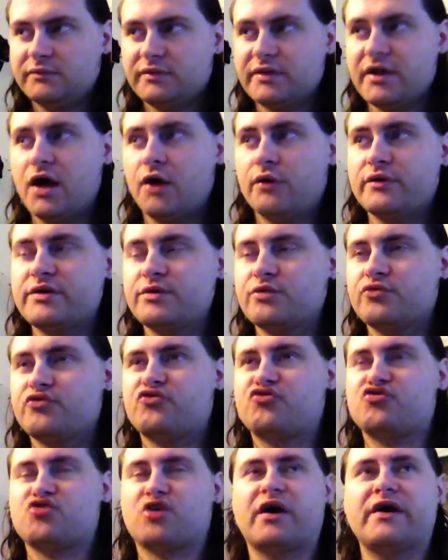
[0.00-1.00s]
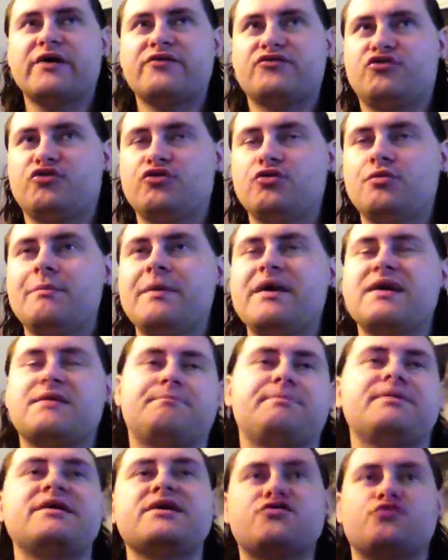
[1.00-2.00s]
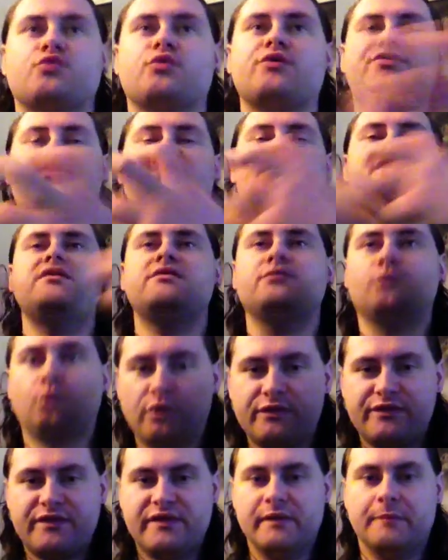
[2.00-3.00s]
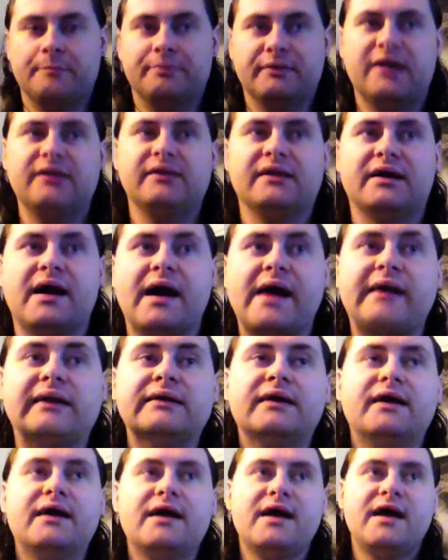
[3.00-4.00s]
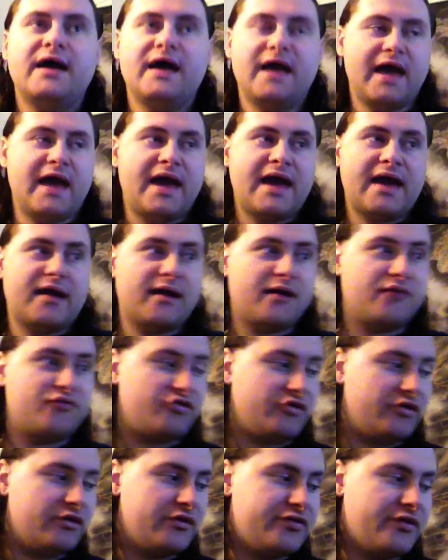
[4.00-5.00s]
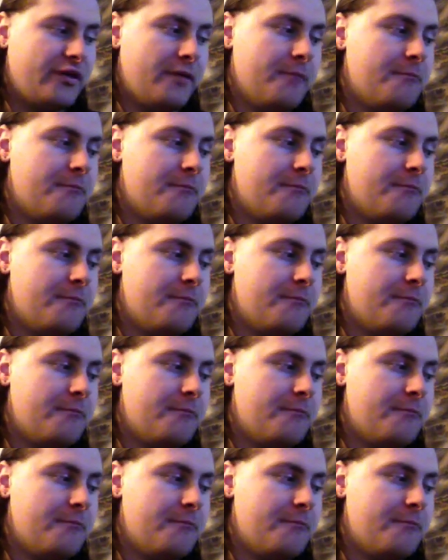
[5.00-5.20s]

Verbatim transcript: you know, he was trying to make peace within within the bloodline and the